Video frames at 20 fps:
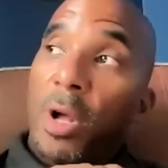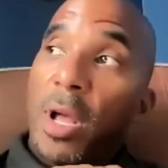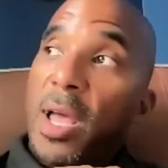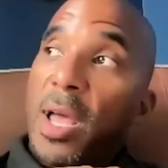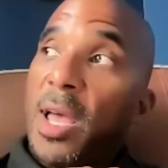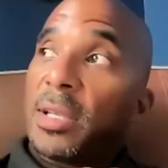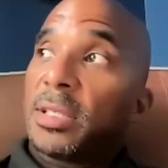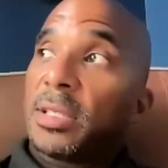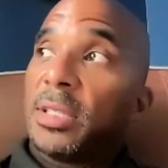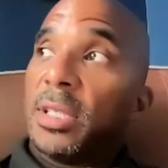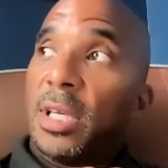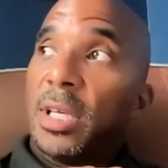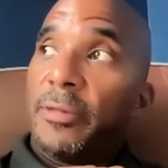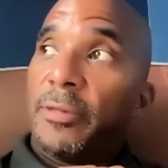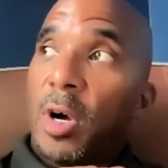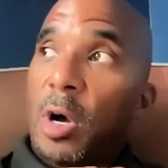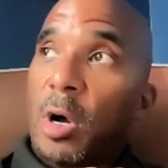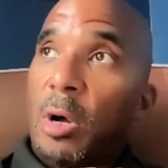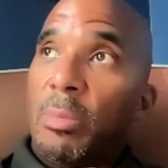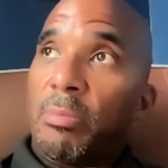ask, Steve,
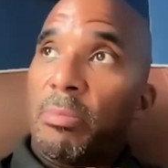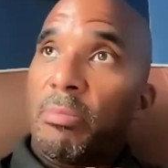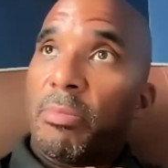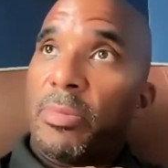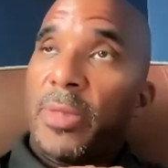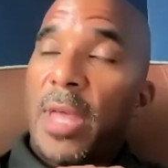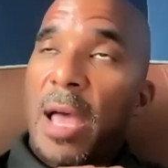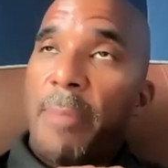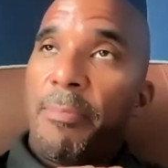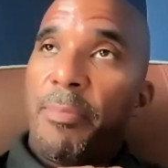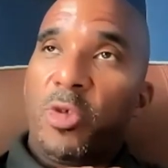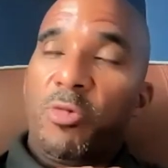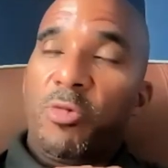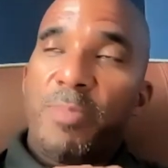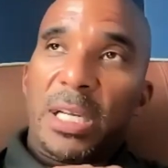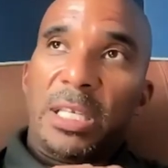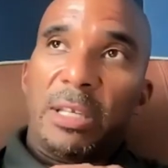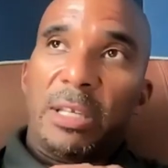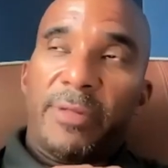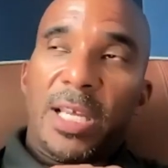that
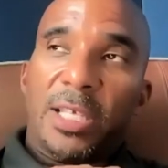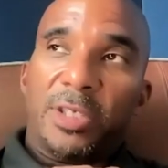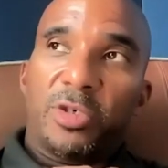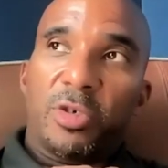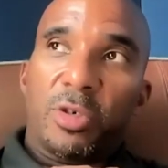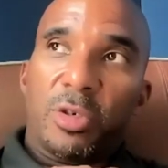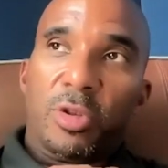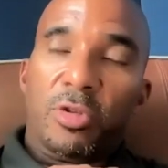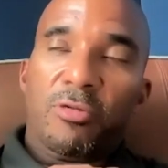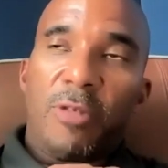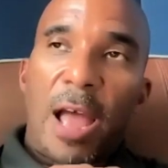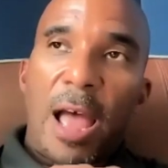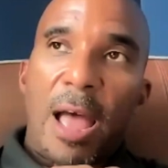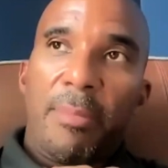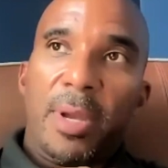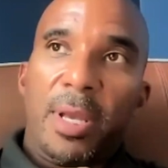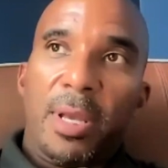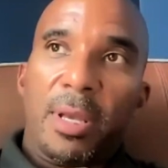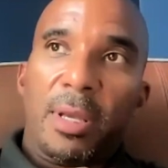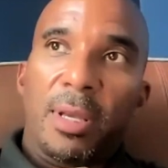perspective that you're
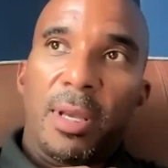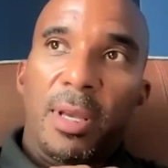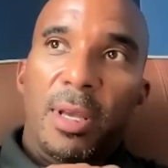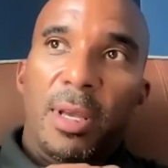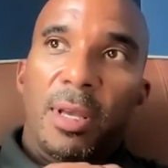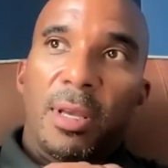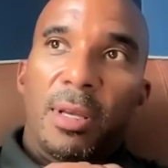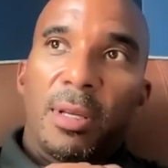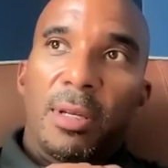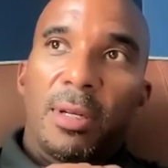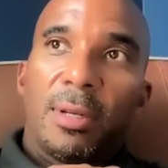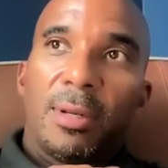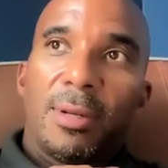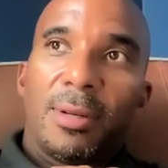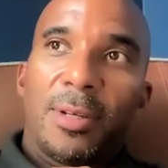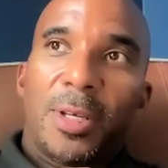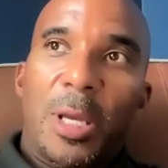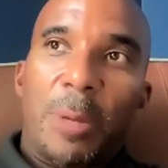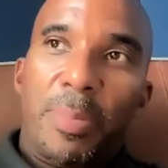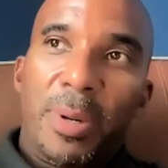describing
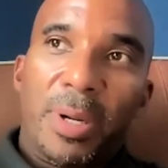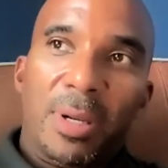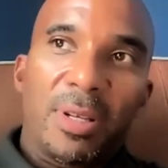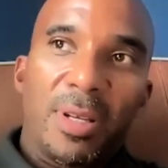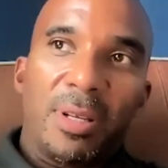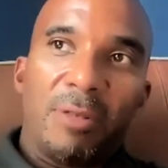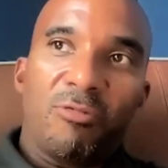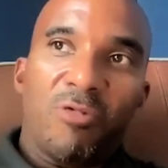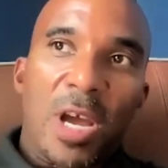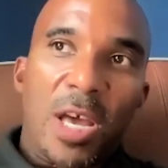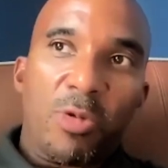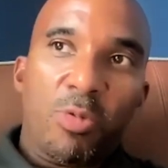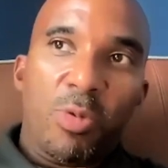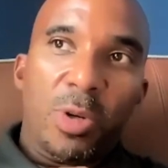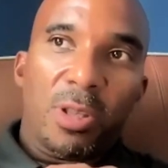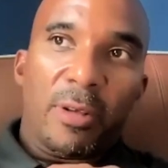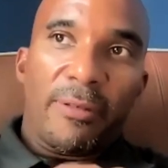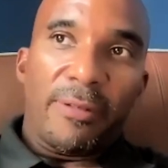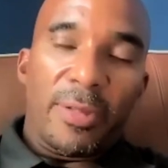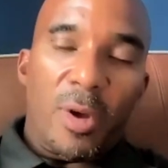typically rests
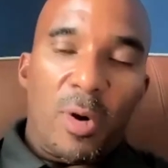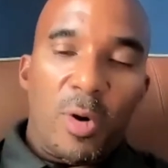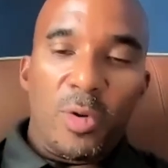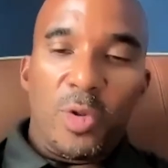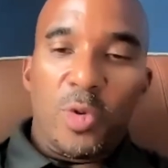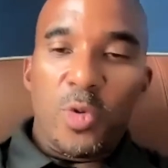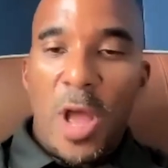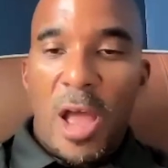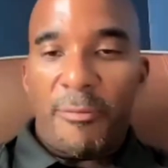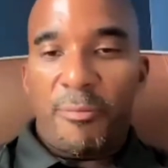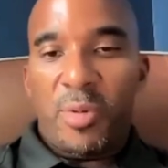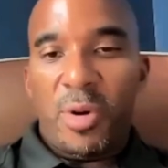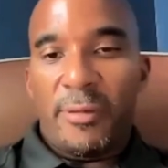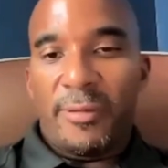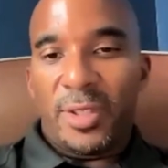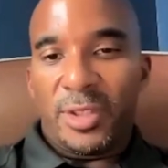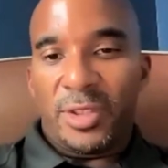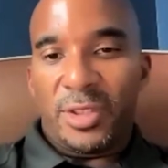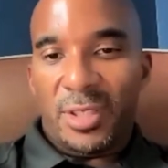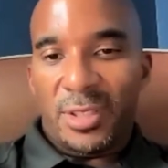with those who have
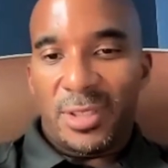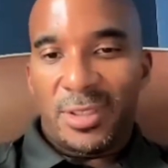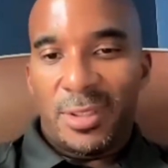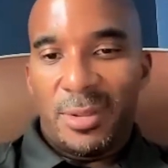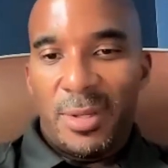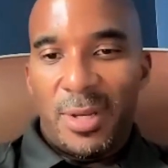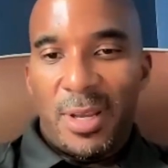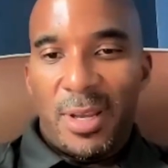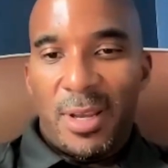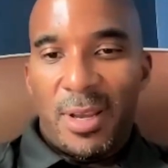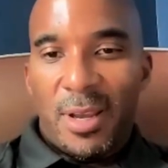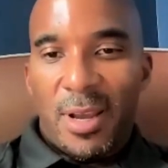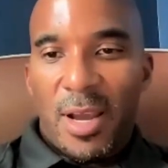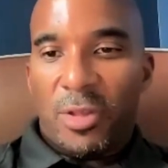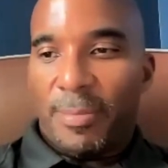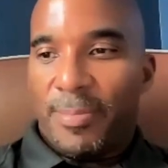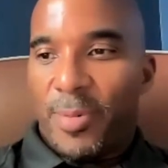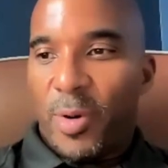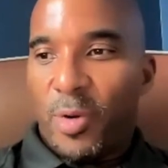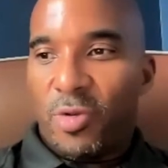privileges. As
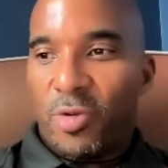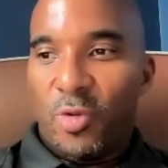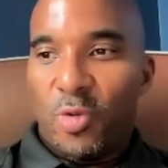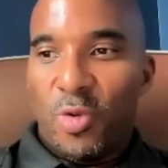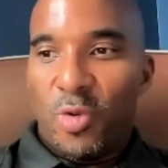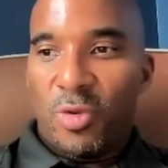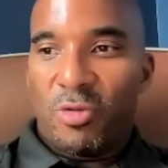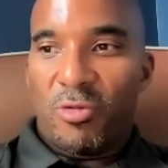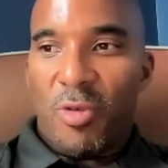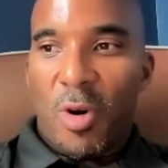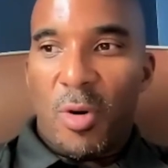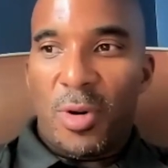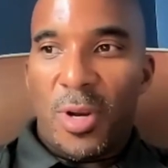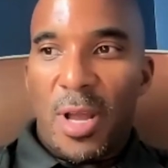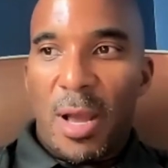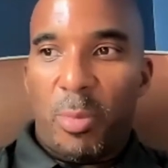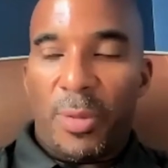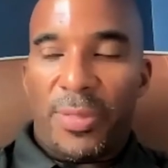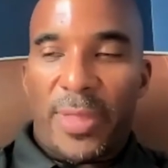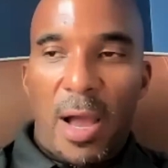a person who's grown
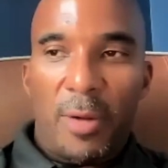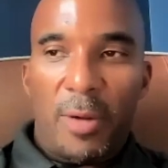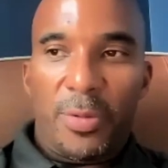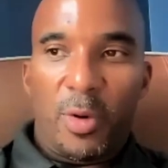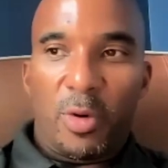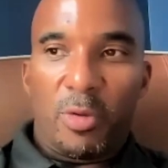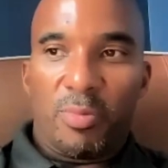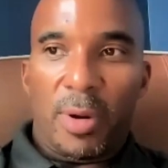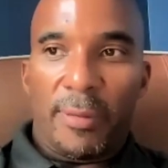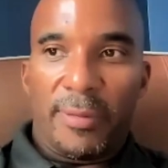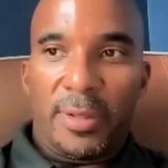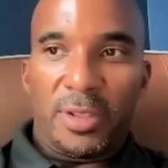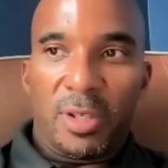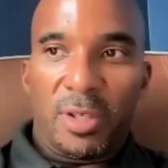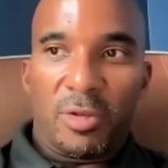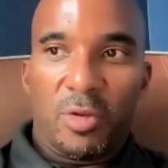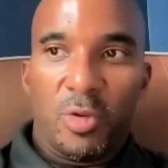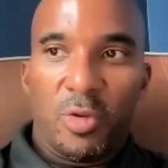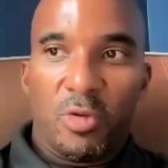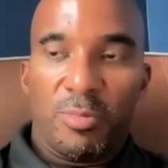up without those
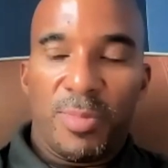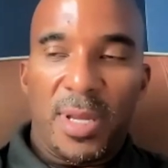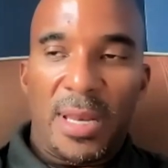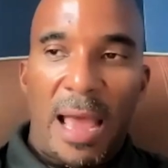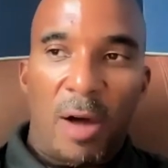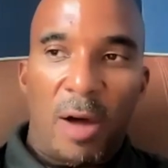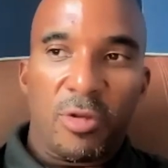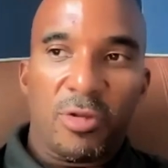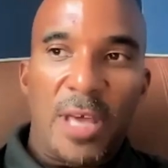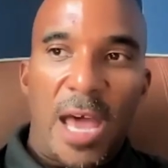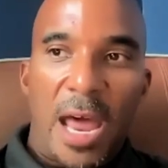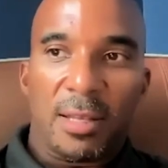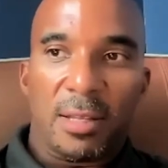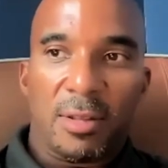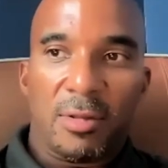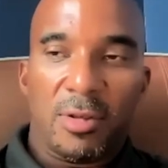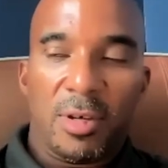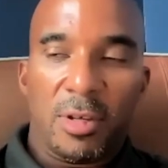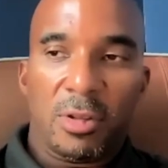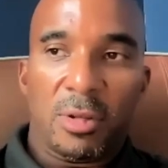privileges, who's been outside of the
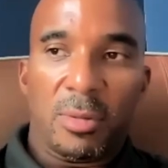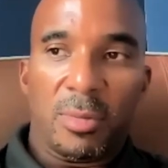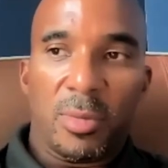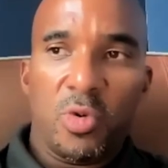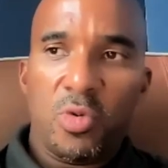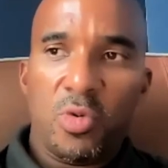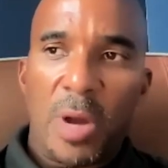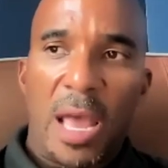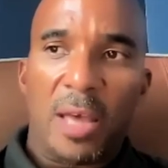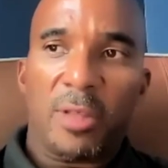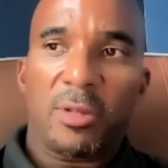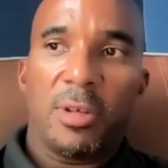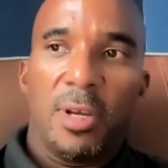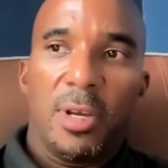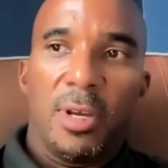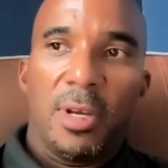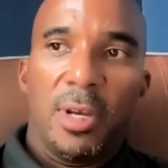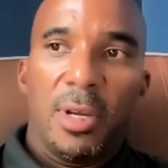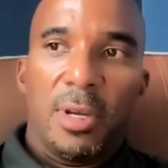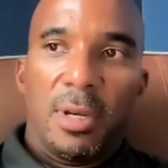system, who has,
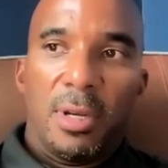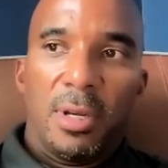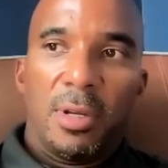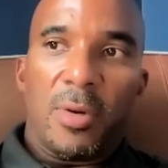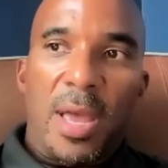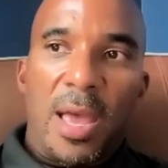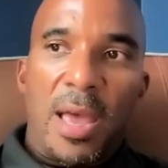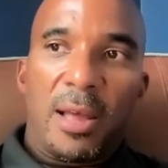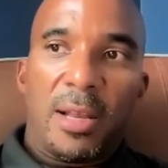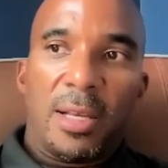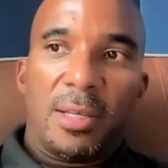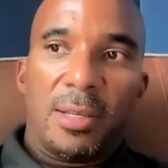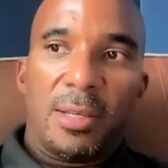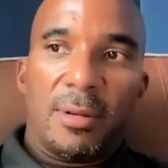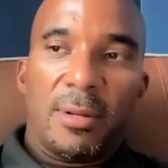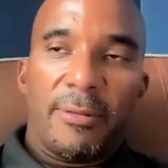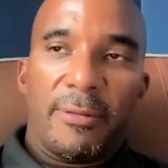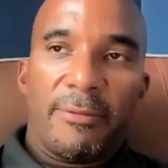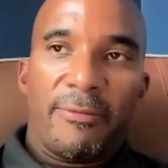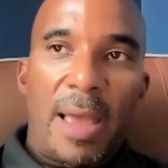had
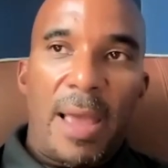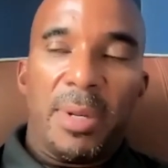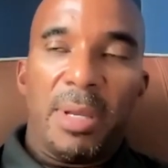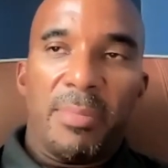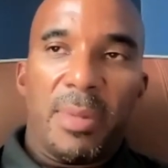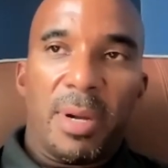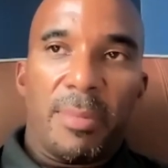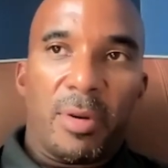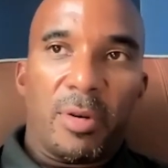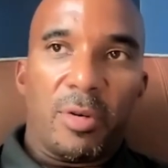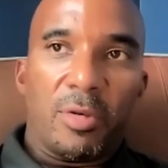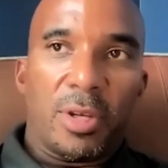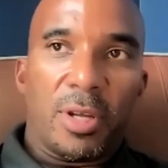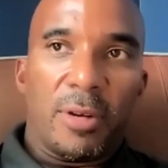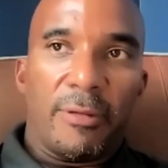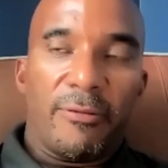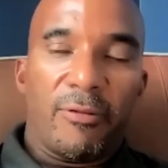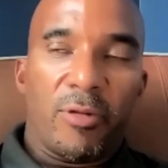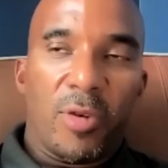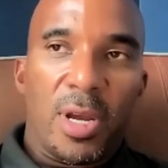family members
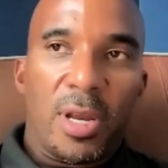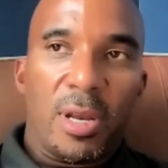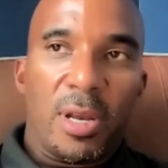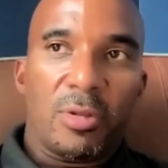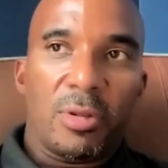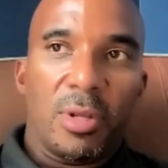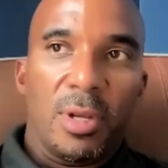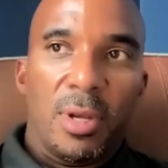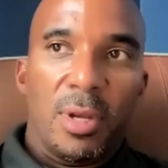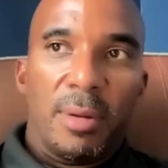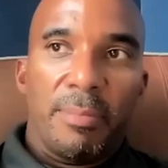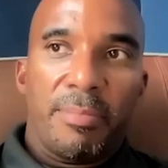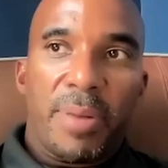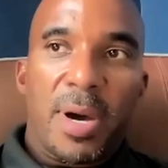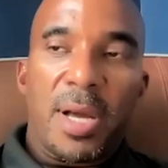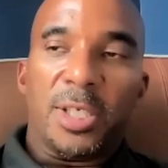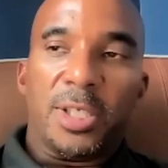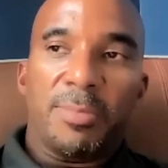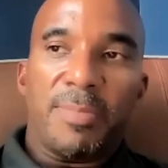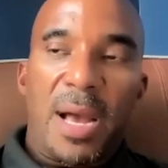and friends
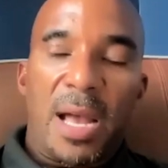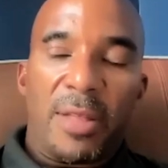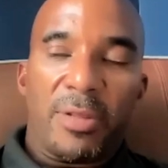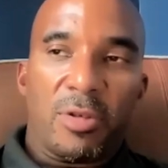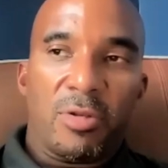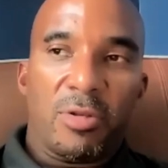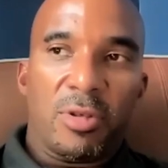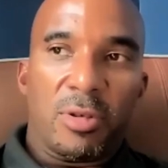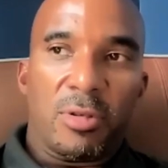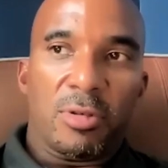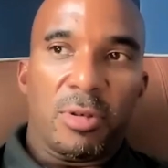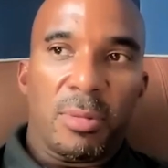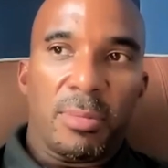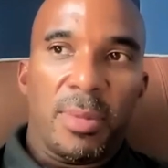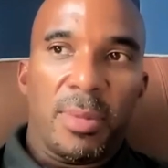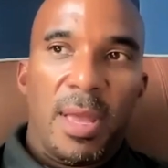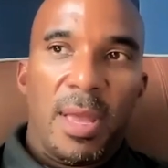punished by the system,